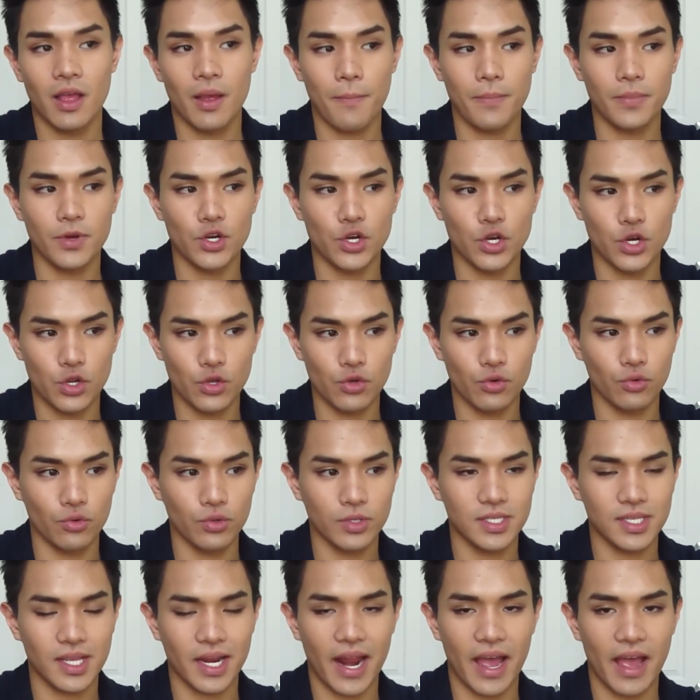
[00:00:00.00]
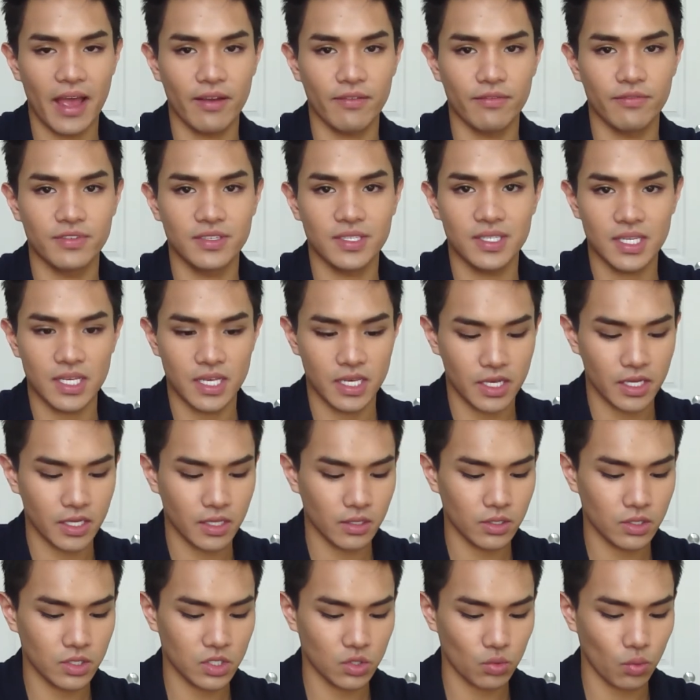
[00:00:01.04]
nudes that I've seen
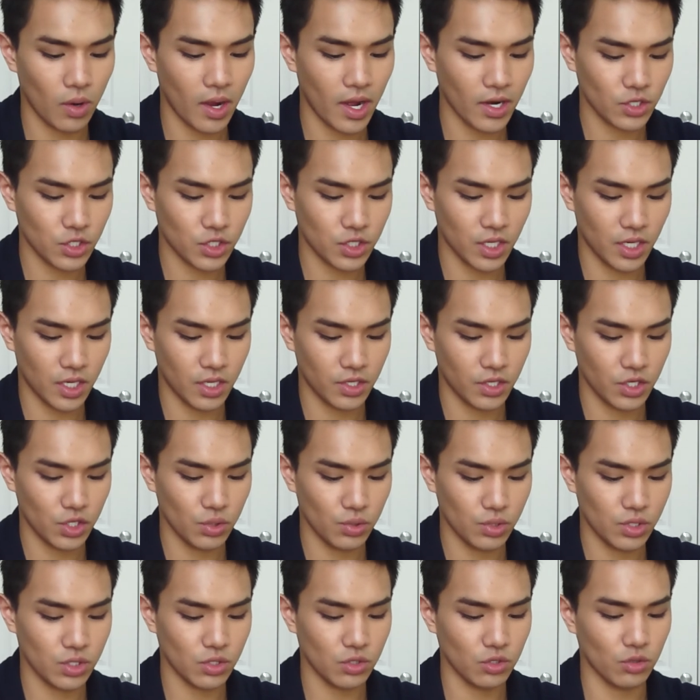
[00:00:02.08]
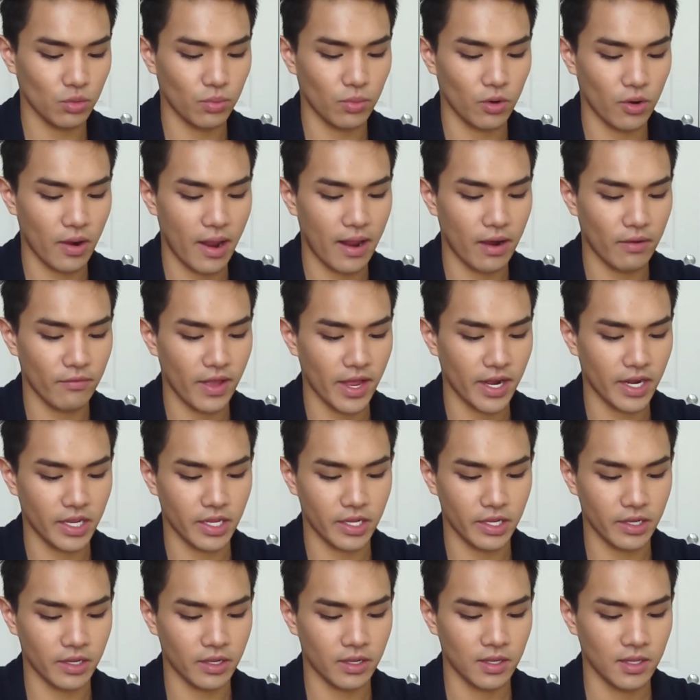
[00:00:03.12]
swatched on YouTube or out of
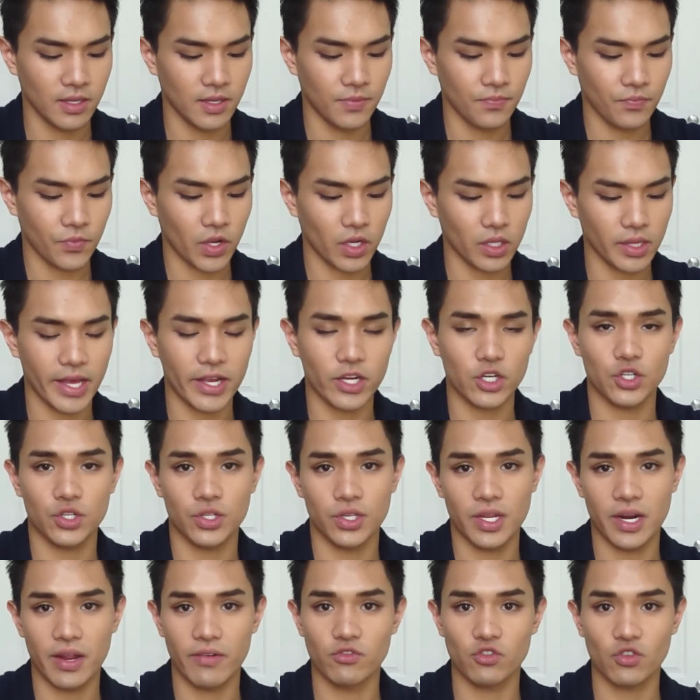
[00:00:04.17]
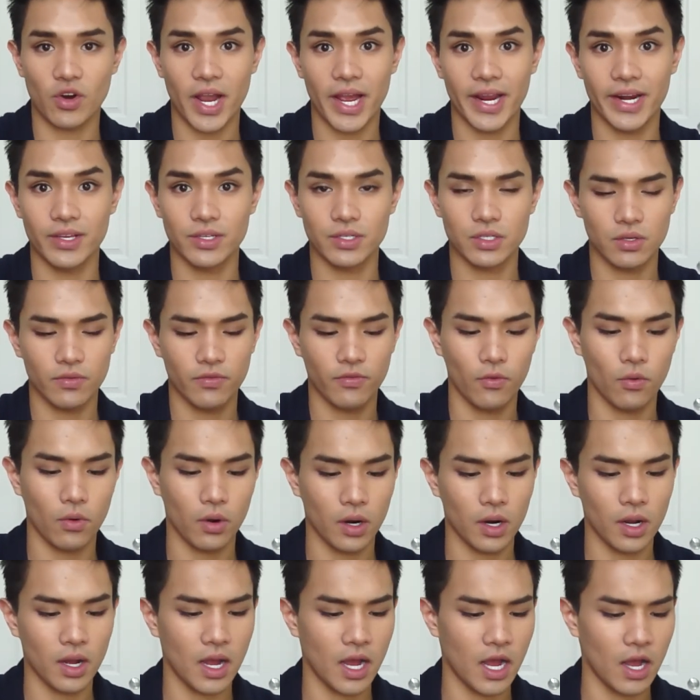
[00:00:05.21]
any collection that I've tried at
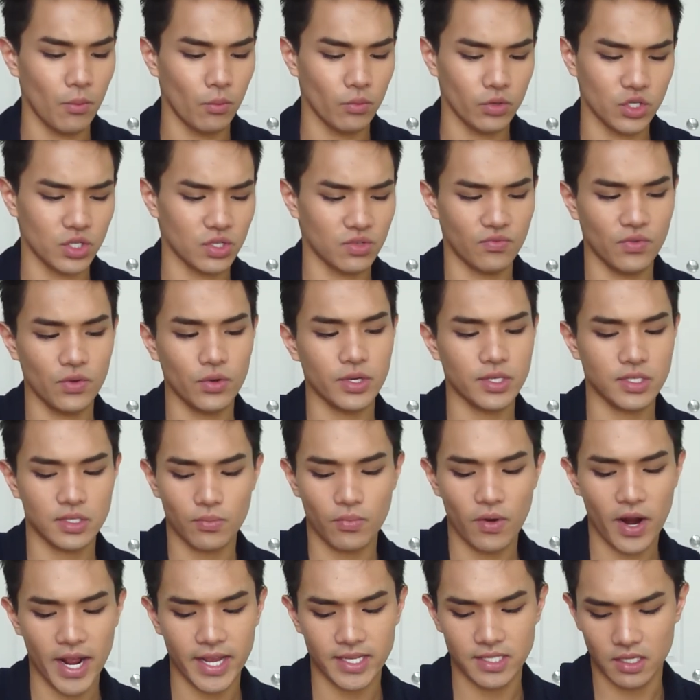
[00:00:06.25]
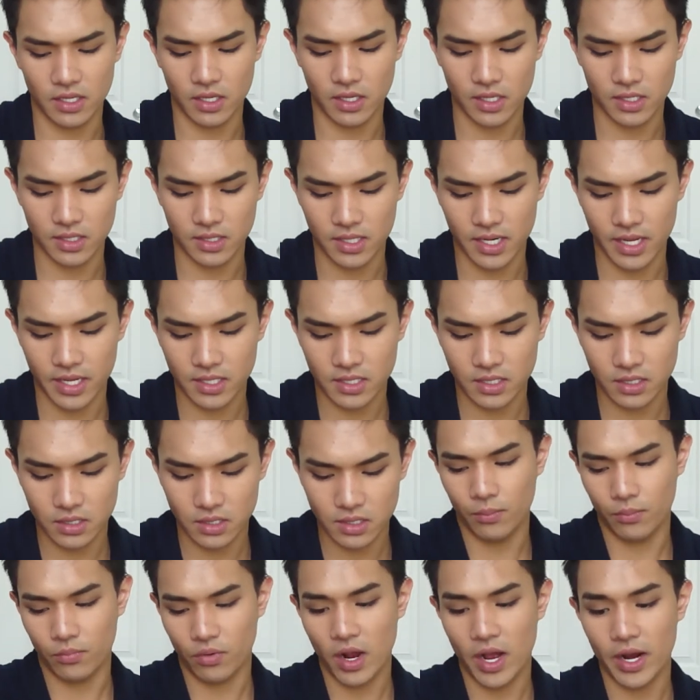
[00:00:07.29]
Sephora, um, which is really surprising because
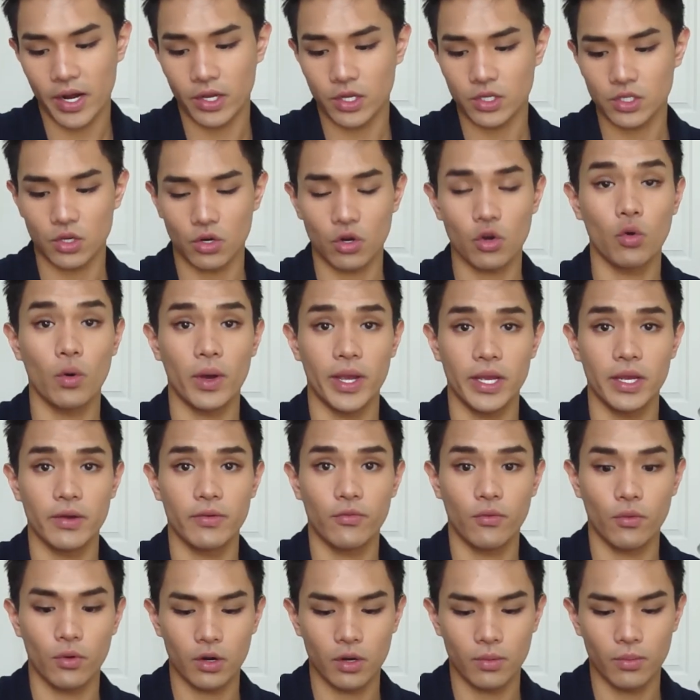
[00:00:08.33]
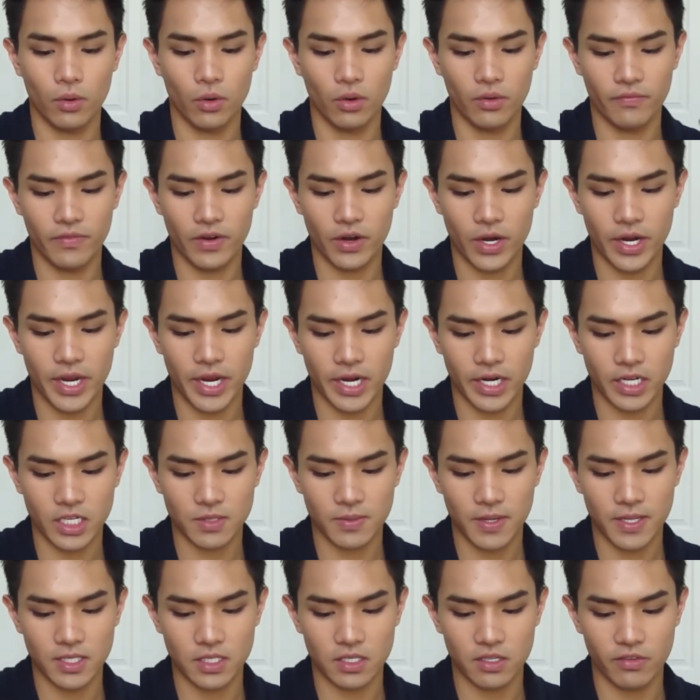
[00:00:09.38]
NYX products are quite affordable and very
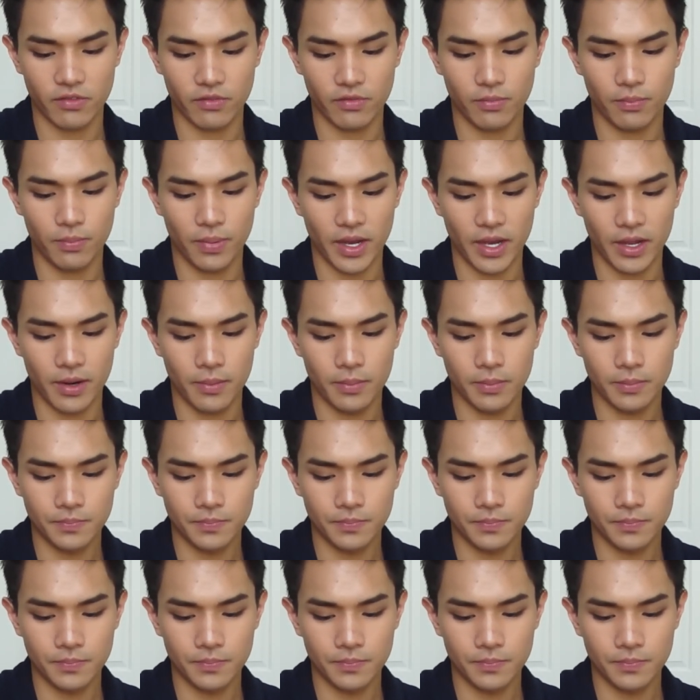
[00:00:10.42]
inexpensive, but